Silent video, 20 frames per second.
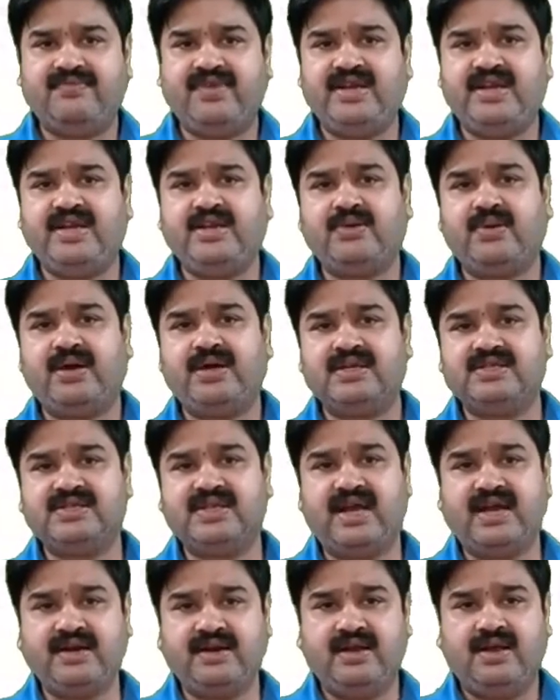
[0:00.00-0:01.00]
we need to
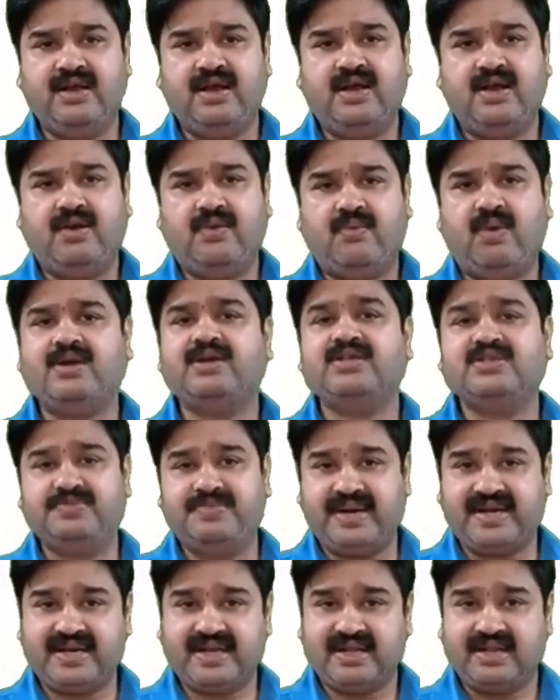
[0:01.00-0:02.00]
understand what is
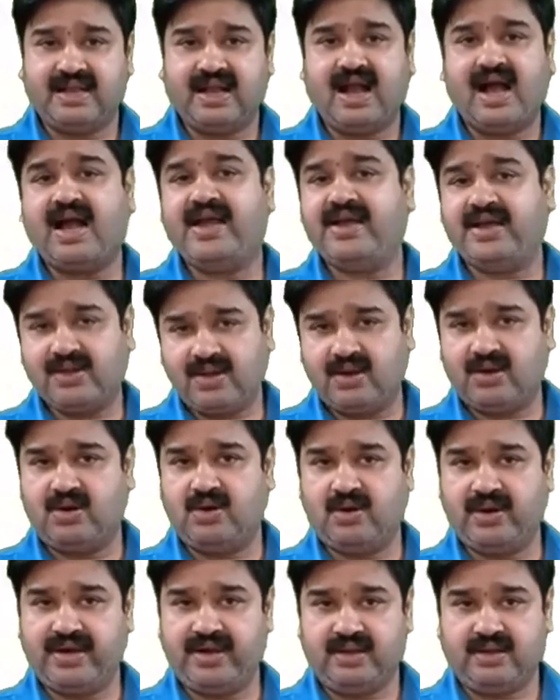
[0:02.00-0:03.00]
better, higher or
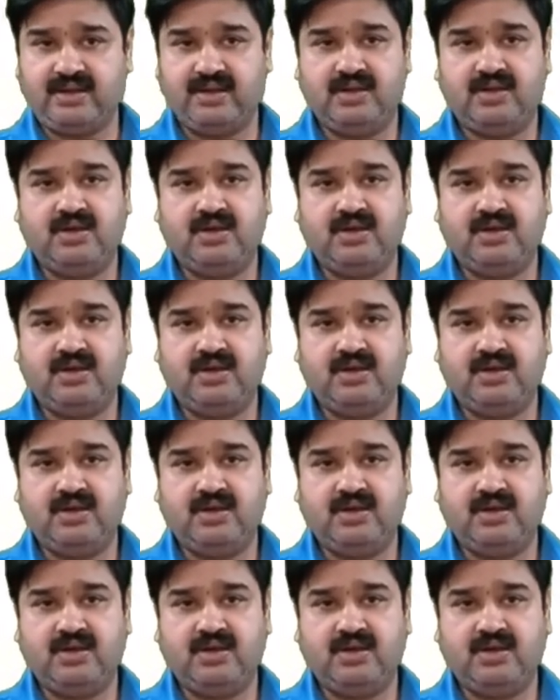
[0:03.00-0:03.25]
lower.